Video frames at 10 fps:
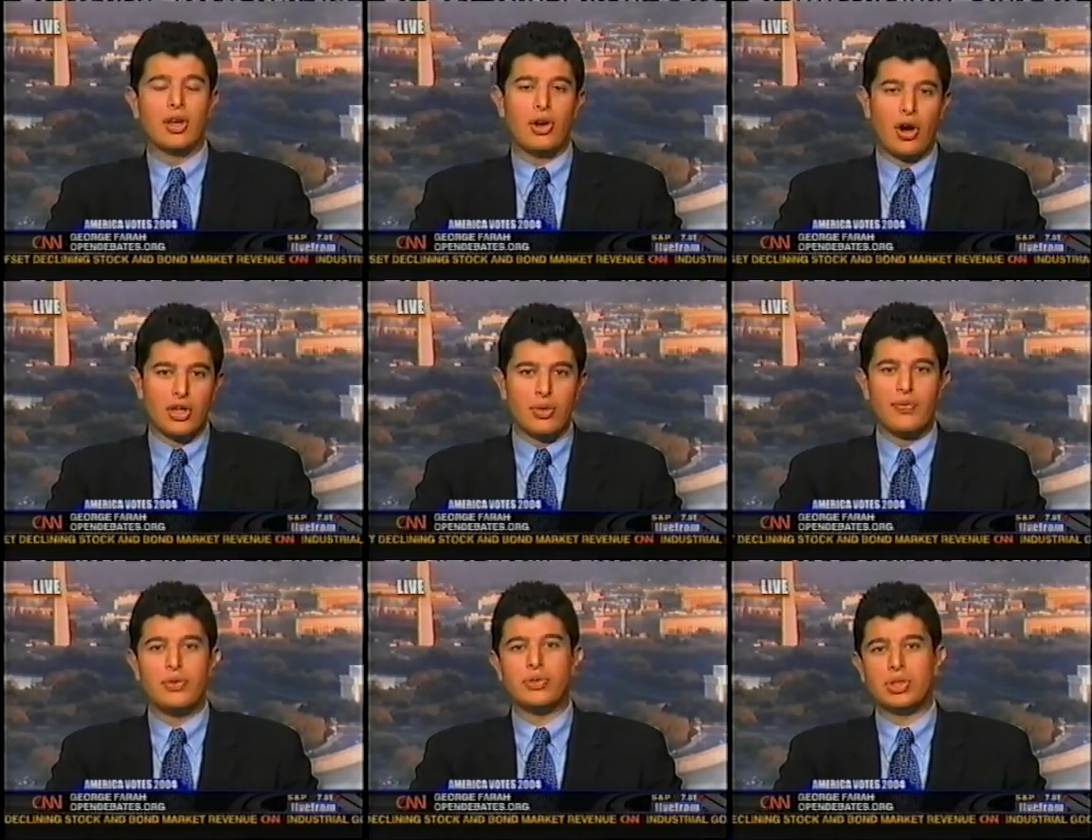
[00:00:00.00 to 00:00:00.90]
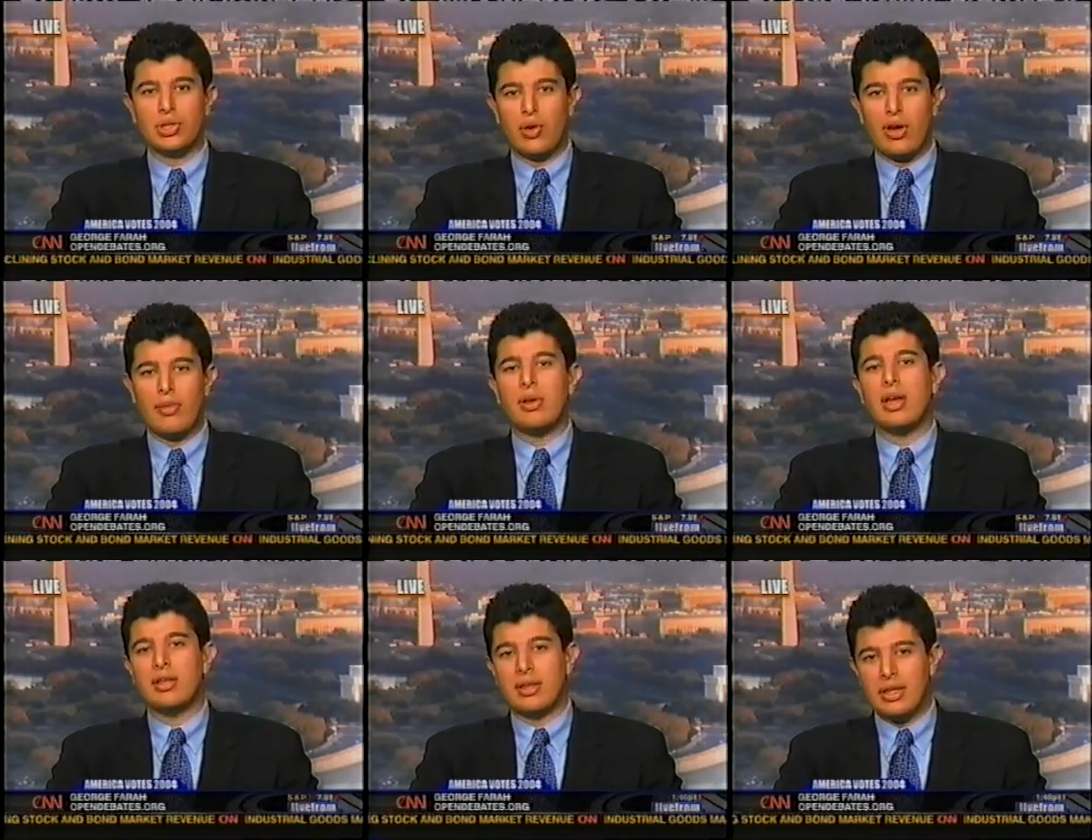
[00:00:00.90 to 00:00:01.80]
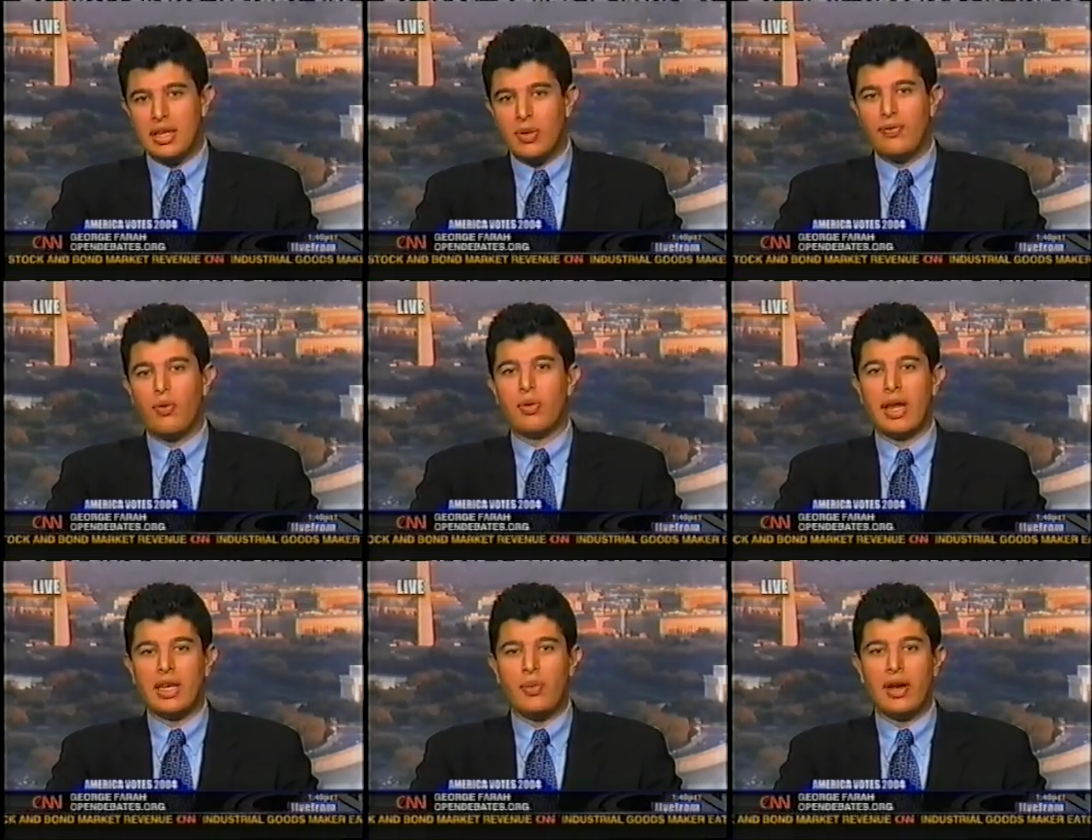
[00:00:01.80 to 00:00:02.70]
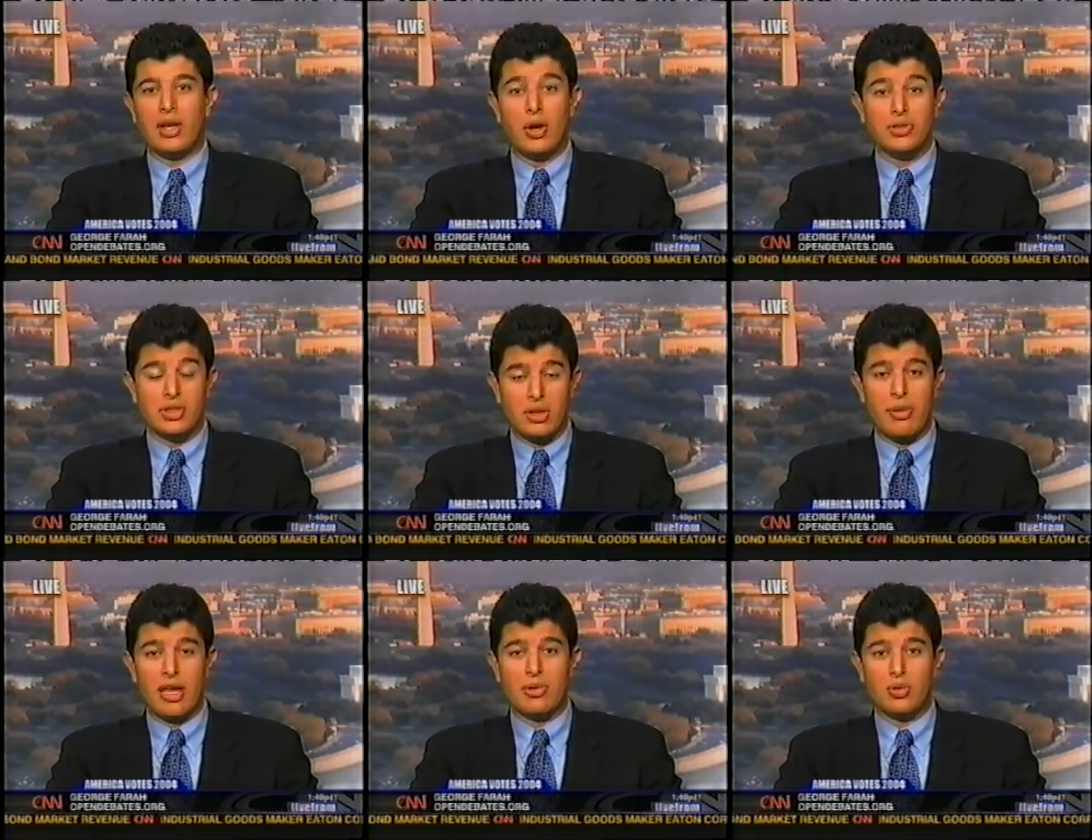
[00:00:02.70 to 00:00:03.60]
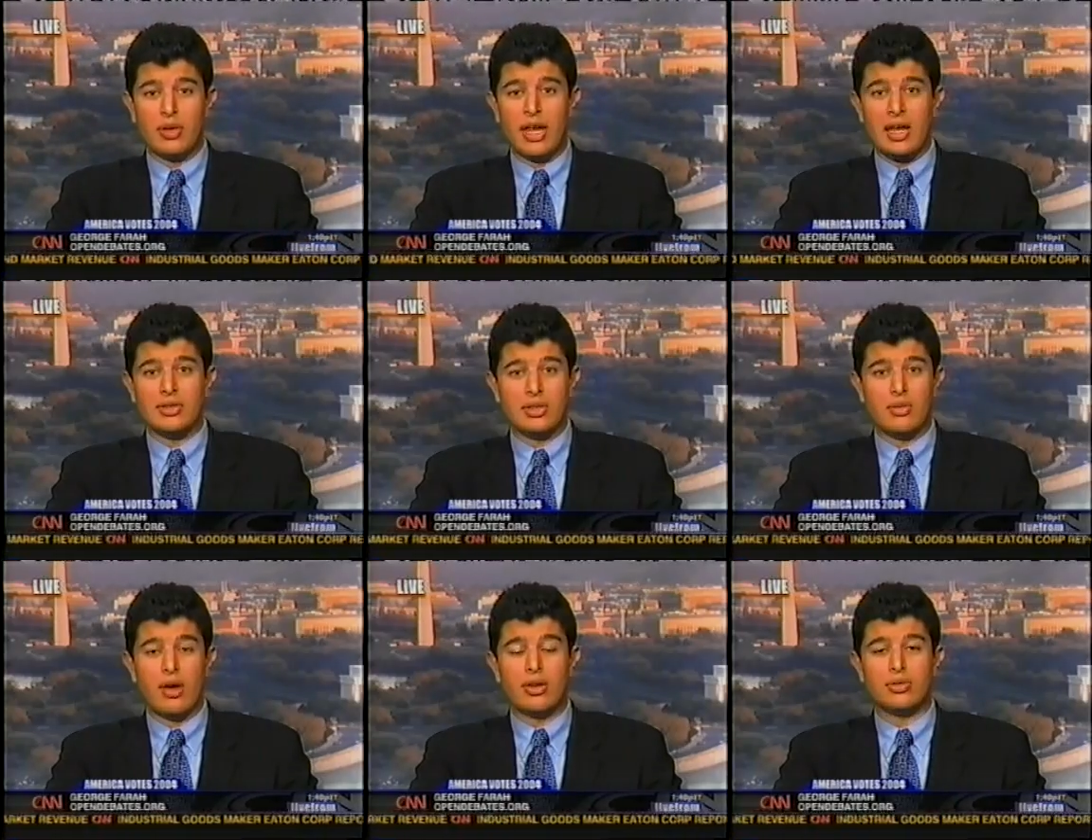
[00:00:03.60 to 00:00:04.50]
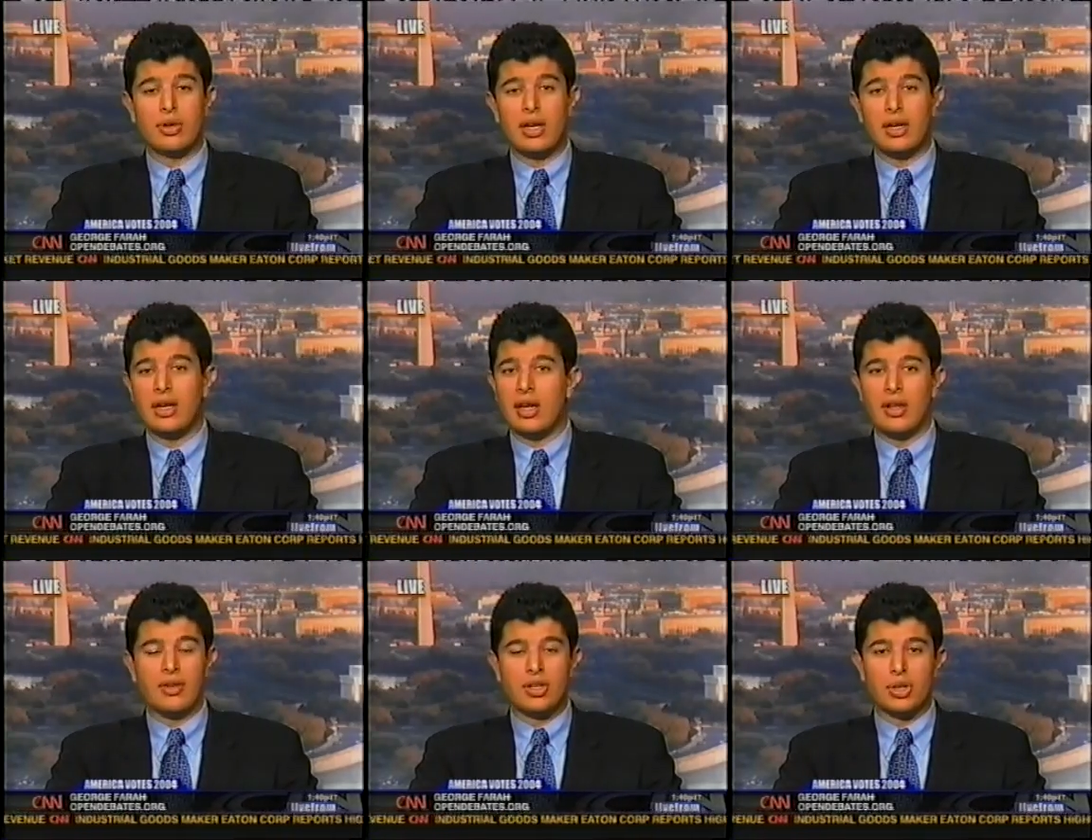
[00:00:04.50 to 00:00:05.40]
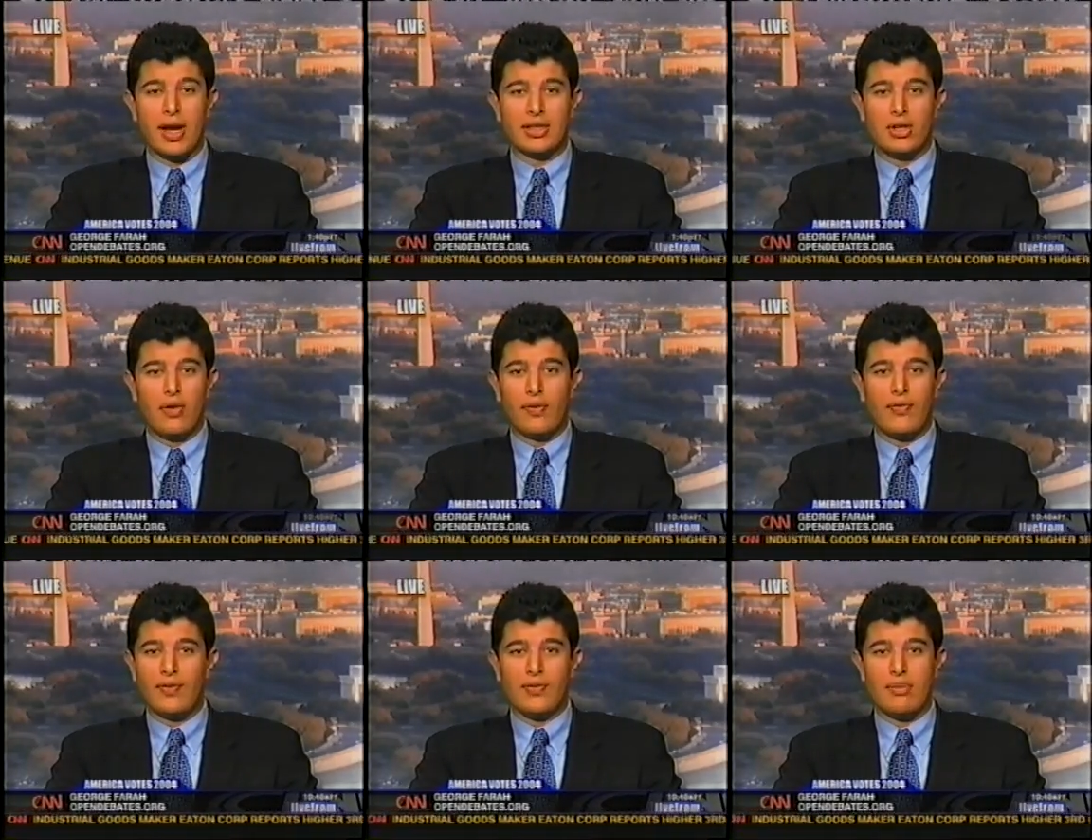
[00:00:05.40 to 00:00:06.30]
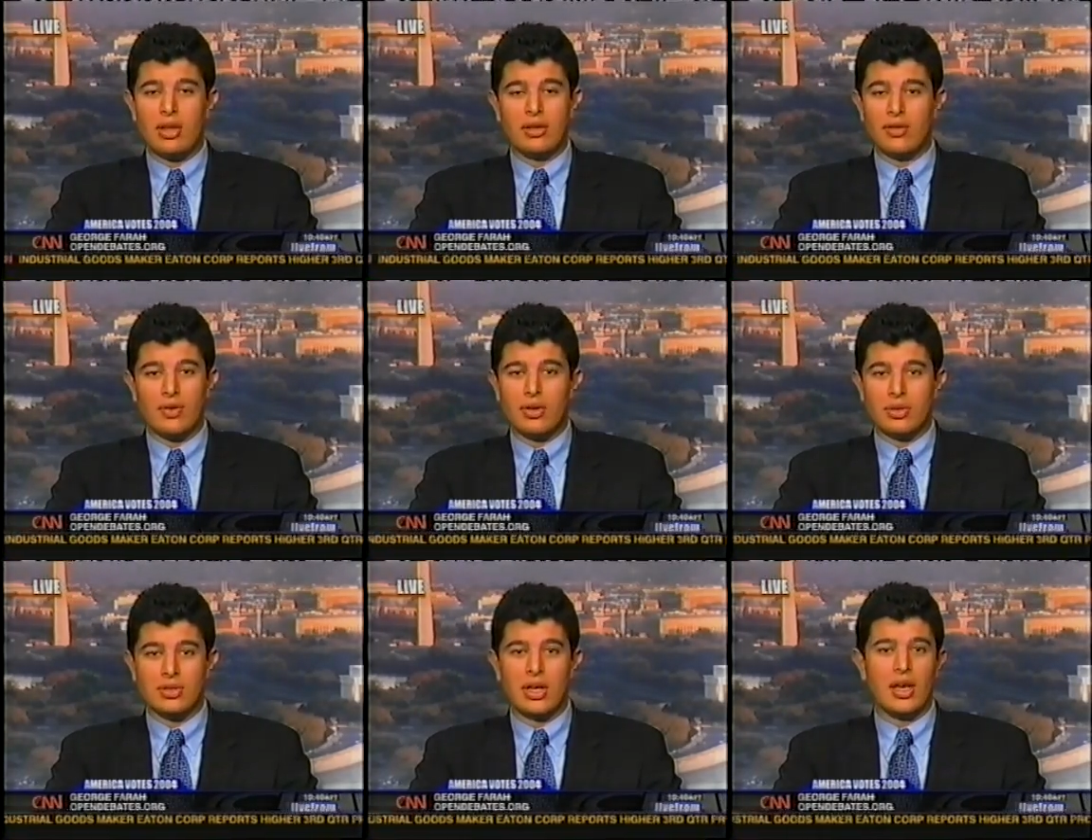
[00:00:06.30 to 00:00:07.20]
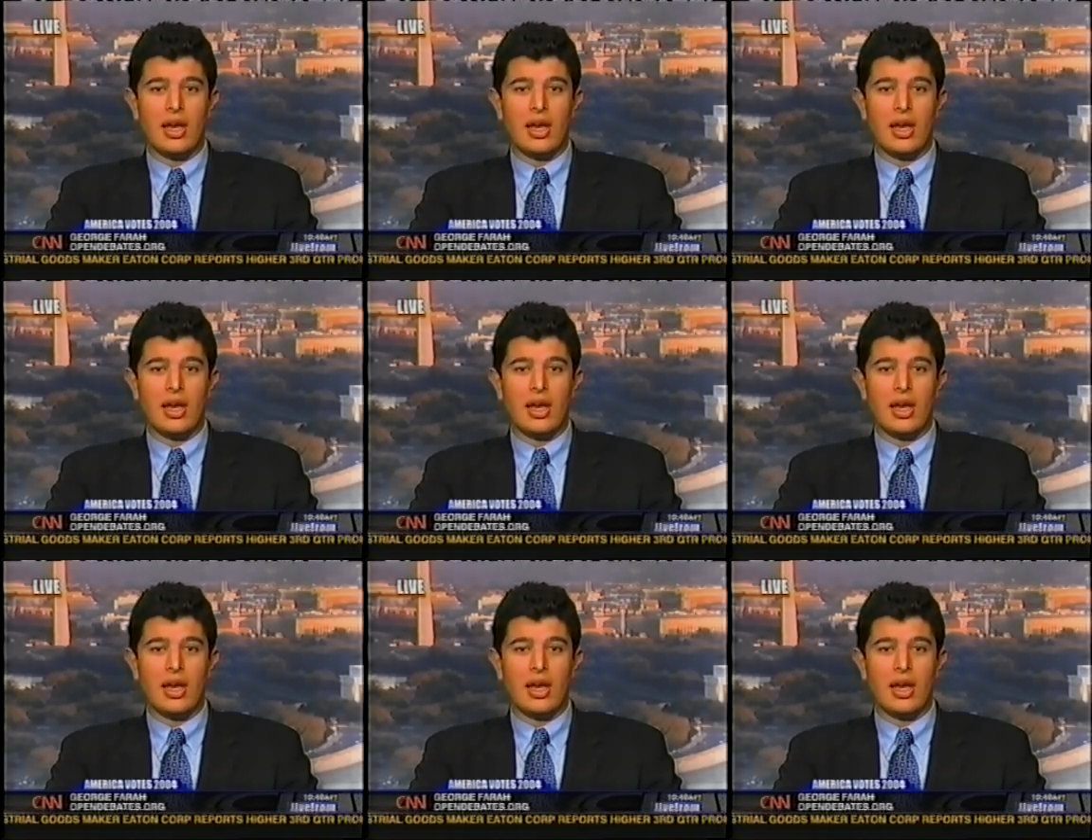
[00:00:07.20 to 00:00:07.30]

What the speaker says: Carter refused to show up. The League went forward anyway and hosted a debate between Anderson and Ronald Reagan that attracted over 50 million viewers.